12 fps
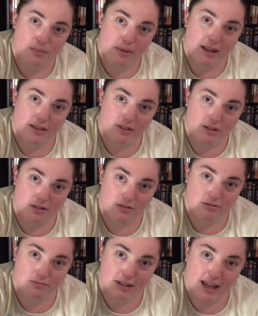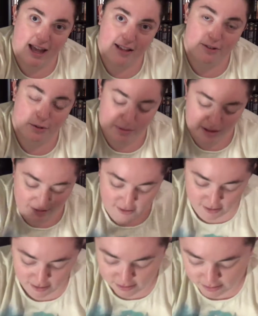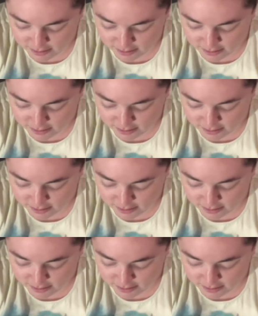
pencil, mechanical pencil.